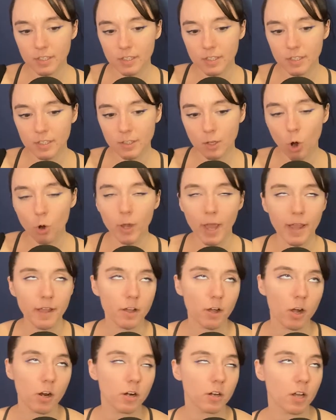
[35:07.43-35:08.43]
Okay.
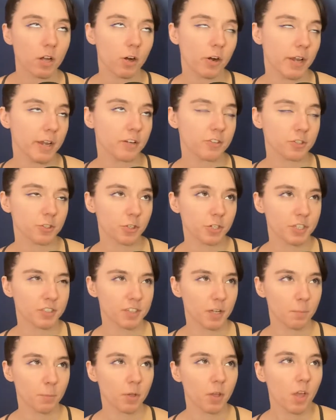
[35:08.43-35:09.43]
Or here's a good
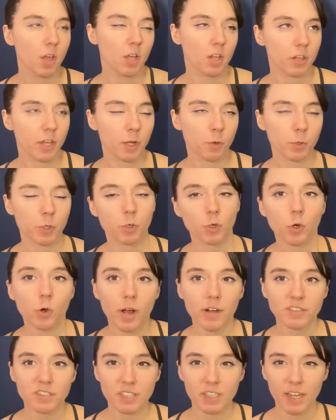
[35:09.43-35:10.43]
example. Like when you go
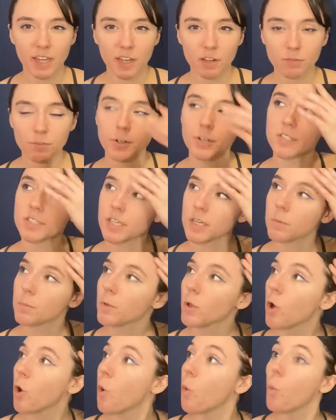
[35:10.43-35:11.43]
out to get, for example,
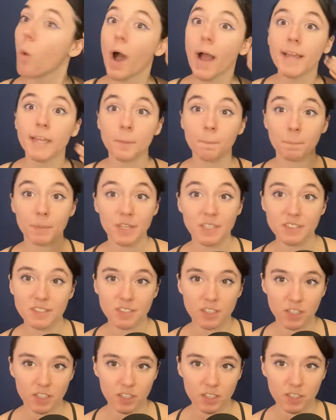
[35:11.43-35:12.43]
Hawaiian
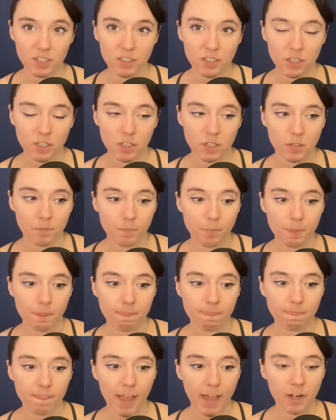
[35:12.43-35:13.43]
pizza
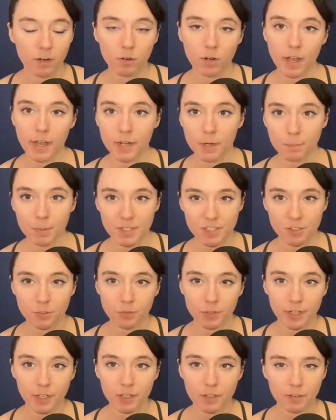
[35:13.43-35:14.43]
at a
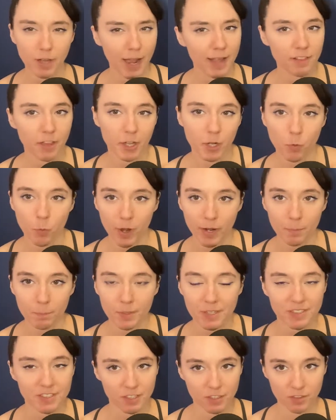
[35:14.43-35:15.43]
pizzeria, I like Hawaiian
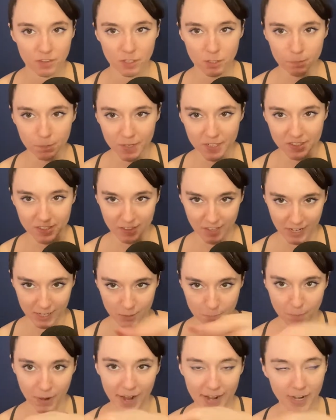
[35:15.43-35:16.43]
pizza, the pizza that has
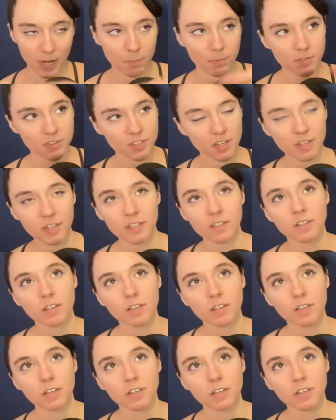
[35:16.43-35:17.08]
pineapples on it.